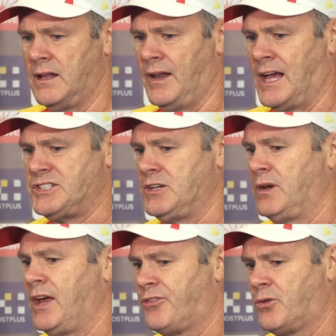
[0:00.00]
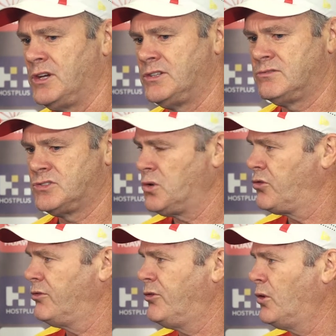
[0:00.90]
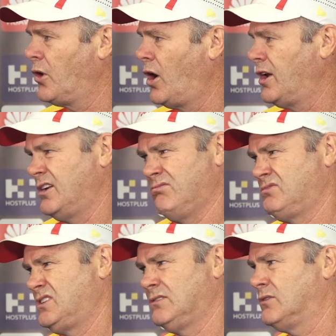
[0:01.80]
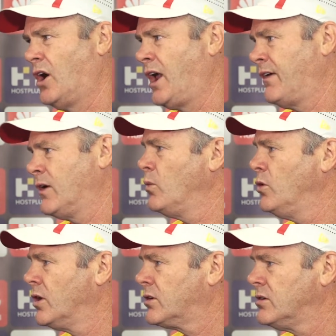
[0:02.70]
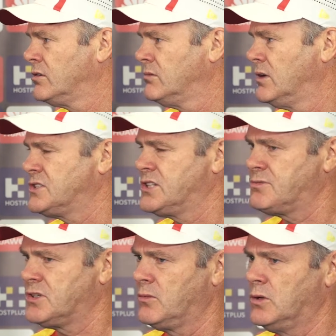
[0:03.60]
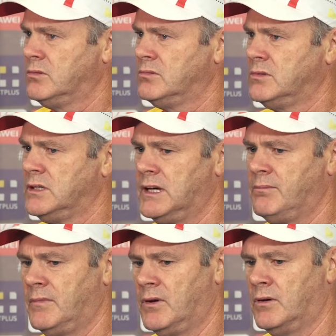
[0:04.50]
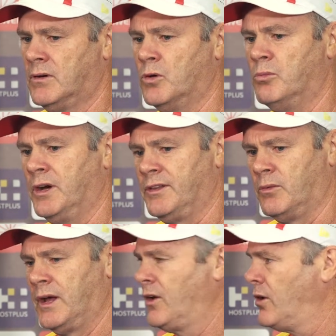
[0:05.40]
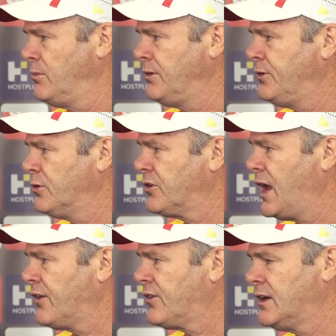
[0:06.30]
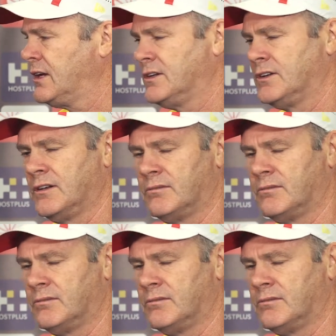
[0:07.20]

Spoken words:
last year we had three tools in the forward line. I don't think it worked exceptionally well, albeit that we had a lot of midfielders out, so I didn't get the